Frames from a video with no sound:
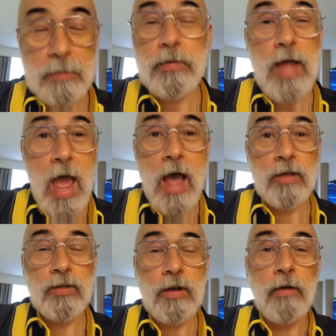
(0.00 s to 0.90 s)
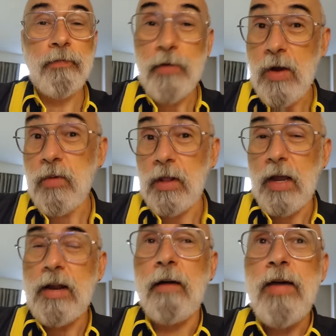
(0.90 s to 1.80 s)
people ask
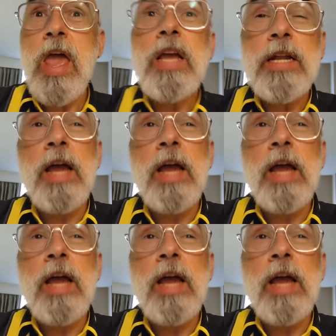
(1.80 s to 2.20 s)
frequently enough Hey,